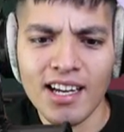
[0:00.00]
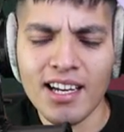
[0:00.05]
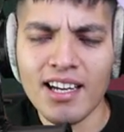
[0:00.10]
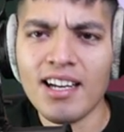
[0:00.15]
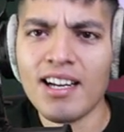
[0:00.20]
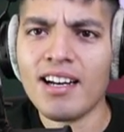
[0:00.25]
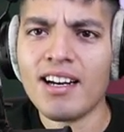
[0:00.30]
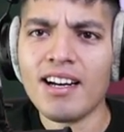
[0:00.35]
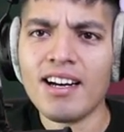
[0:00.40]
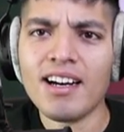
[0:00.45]

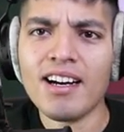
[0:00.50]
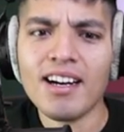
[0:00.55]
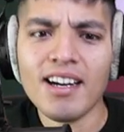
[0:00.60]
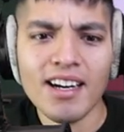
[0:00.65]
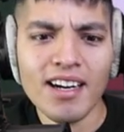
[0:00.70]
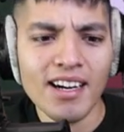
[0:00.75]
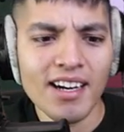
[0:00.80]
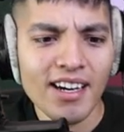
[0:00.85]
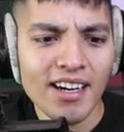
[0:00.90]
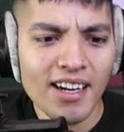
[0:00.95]
You.
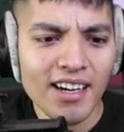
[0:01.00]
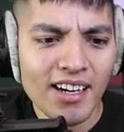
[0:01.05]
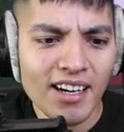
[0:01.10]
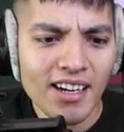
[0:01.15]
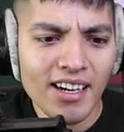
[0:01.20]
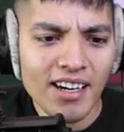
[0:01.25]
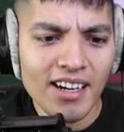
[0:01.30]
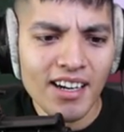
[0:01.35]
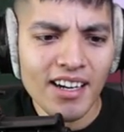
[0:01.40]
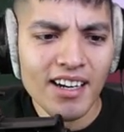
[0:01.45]

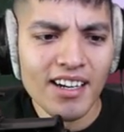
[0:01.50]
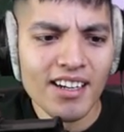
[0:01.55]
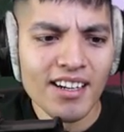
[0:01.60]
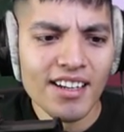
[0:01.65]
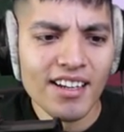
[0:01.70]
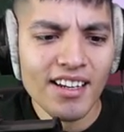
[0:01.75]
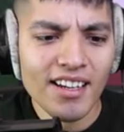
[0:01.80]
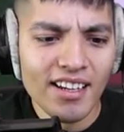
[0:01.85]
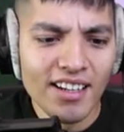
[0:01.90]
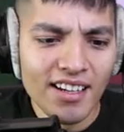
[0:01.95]
What is
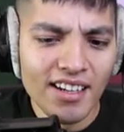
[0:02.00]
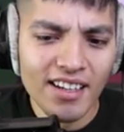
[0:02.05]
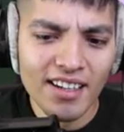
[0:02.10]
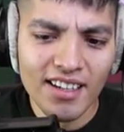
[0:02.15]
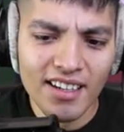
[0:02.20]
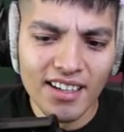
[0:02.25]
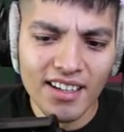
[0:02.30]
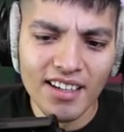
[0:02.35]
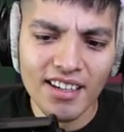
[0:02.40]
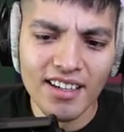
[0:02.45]
this thing?
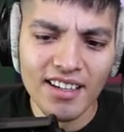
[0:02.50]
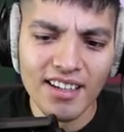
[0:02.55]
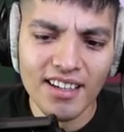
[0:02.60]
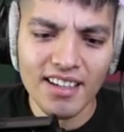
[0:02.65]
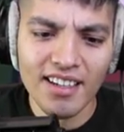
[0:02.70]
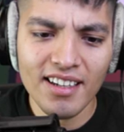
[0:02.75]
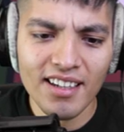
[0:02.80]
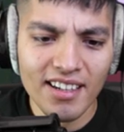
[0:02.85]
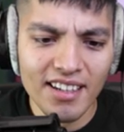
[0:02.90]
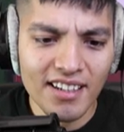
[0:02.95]

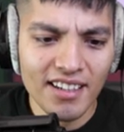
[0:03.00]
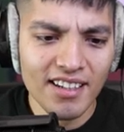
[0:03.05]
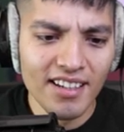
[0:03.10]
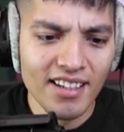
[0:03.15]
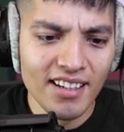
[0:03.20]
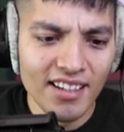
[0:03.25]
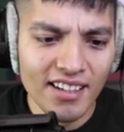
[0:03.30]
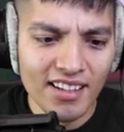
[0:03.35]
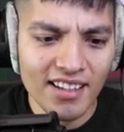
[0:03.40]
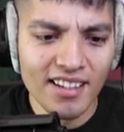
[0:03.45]
What do you
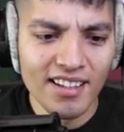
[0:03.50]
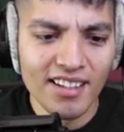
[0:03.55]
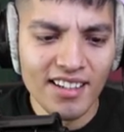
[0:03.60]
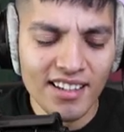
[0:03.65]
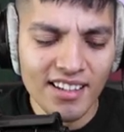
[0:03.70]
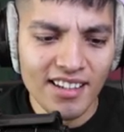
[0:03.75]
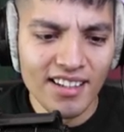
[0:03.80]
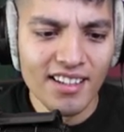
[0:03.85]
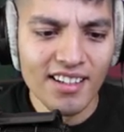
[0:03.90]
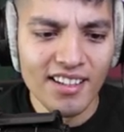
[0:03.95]
mean?
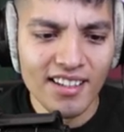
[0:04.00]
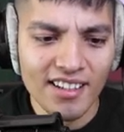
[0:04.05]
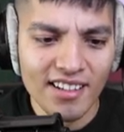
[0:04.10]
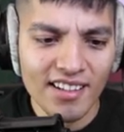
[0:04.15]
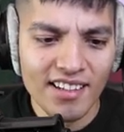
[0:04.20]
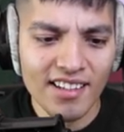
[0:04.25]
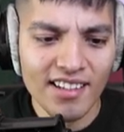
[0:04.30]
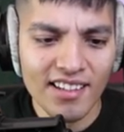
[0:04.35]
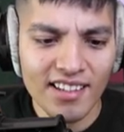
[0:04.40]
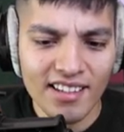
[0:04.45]

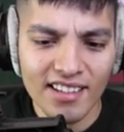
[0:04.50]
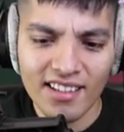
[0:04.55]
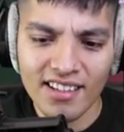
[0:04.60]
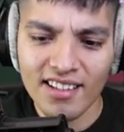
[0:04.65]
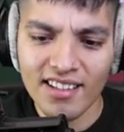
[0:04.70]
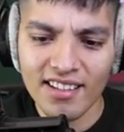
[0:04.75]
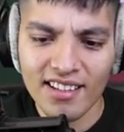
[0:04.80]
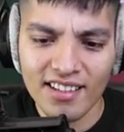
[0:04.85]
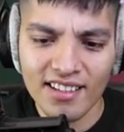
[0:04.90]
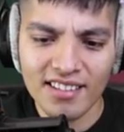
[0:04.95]
Like,
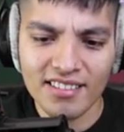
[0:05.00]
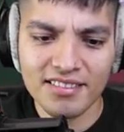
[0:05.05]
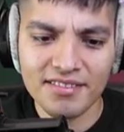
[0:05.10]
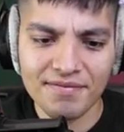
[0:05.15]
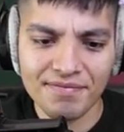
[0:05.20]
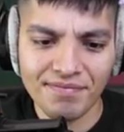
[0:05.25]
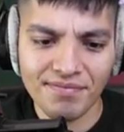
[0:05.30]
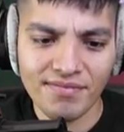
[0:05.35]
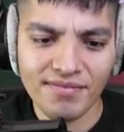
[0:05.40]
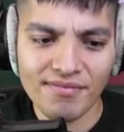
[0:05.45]
Ronald's a
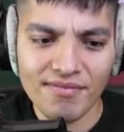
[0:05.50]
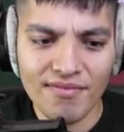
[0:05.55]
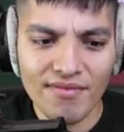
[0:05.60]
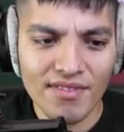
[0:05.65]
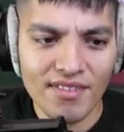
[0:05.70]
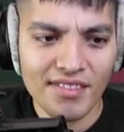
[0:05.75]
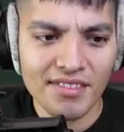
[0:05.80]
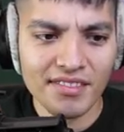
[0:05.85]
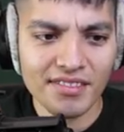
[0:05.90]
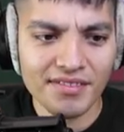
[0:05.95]
clown,
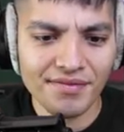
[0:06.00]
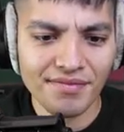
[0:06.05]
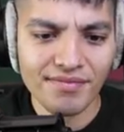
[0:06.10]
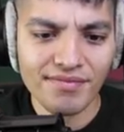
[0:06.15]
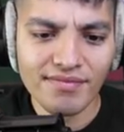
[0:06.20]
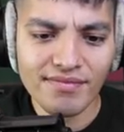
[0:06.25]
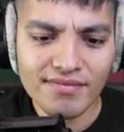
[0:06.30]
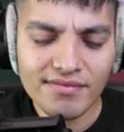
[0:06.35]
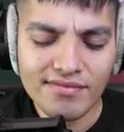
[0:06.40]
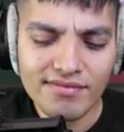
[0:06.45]
Hamburglar's a
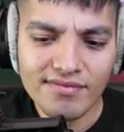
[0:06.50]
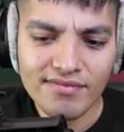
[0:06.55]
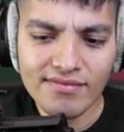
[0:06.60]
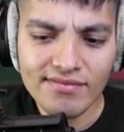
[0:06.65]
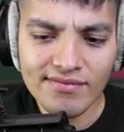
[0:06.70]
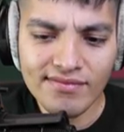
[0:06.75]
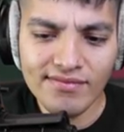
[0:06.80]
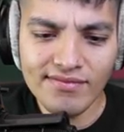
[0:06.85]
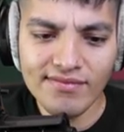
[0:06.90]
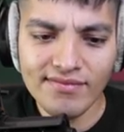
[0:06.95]
thief.
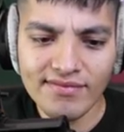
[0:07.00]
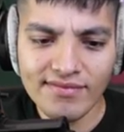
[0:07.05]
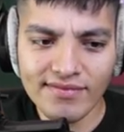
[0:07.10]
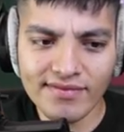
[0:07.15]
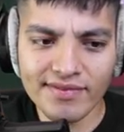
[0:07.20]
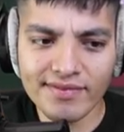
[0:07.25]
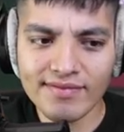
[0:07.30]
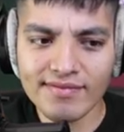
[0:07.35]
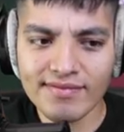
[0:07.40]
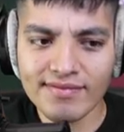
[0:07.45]

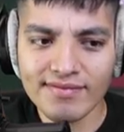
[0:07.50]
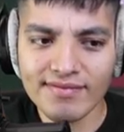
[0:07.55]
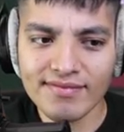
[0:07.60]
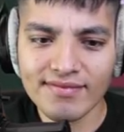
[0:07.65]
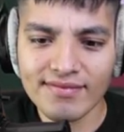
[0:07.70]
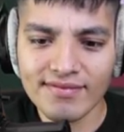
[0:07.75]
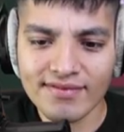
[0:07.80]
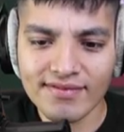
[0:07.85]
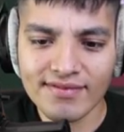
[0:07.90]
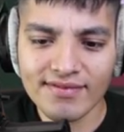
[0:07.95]
What
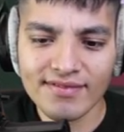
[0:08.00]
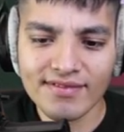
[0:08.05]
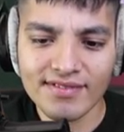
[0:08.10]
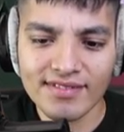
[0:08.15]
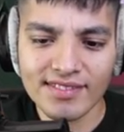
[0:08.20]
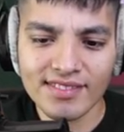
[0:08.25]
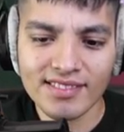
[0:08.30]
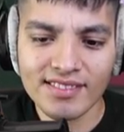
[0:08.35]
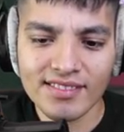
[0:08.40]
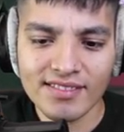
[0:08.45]
is
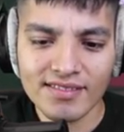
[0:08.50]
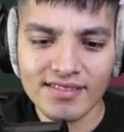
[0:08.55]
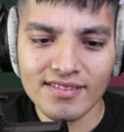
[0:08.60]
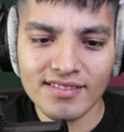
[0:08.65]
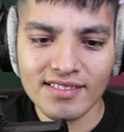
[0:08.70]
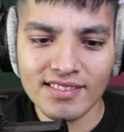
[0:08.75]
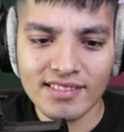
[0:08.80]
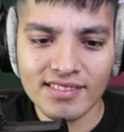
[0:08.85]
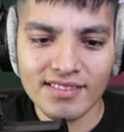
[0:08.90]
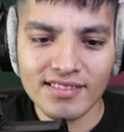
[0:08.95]
Grimace?
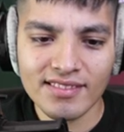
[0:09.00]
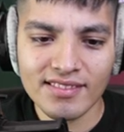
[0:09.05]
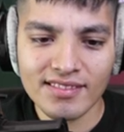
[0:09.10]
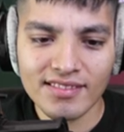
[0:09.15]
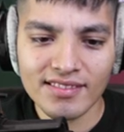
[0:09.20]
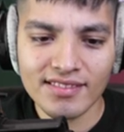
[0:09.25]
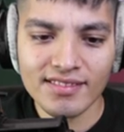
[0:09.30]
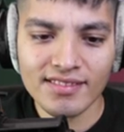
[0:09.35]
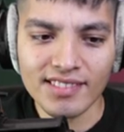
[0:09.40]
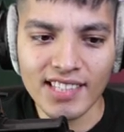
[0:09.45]
What is
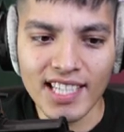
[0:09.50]
that?